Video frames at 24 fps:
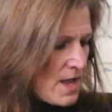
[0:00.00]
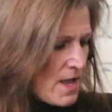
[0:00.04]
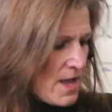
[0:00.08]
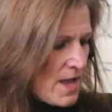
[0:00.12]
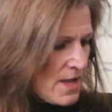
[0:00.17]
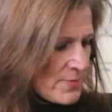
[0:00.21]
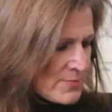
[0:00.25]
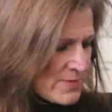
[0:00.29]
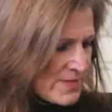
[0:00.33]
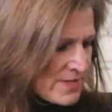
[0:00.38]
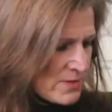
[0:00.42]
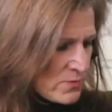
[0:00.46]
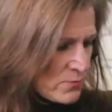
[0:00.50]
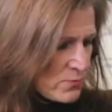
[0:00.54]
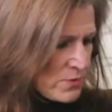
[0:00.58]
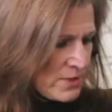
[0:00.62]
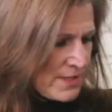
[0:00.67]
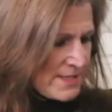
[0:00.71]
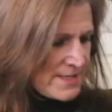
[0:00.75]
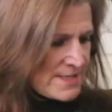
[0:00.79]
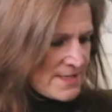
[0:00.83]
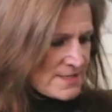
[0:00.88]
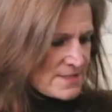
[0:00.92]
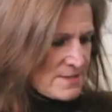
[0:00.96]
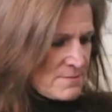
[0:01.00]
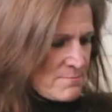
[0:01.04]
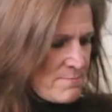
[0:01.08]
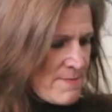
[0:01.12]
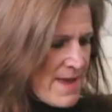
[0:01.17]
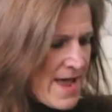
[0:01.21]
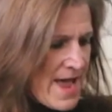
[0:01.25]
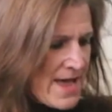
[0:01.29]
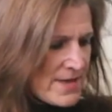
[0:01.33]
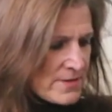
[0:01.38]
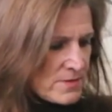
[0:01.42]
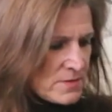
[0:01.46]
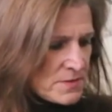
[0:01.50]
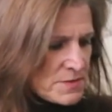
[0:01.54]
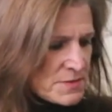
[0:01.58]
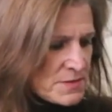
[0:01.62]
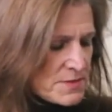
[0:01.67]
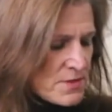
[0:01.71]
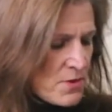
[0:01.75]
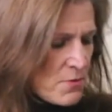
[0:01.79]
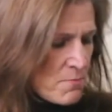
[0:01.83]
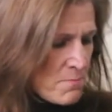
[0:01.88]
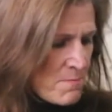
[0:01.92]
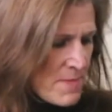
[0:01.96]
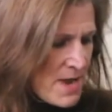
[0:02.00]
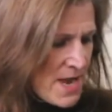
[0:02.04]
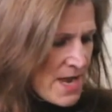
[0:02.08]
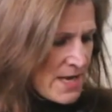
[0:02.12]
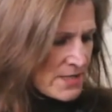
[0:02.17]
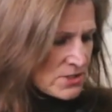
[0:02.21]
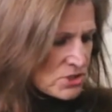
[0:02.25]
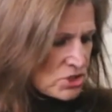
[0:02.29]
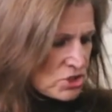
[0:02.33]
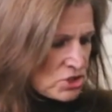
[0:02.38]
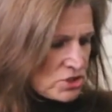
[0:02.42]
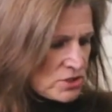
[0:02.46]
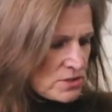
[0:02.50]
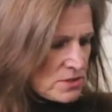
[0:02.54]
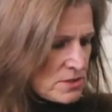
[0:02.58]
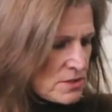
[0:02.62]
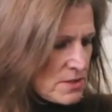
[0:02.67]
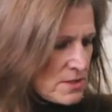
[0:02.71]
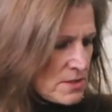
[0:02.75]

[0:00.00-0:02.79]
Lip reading: I mean, it really doesn't matter so much,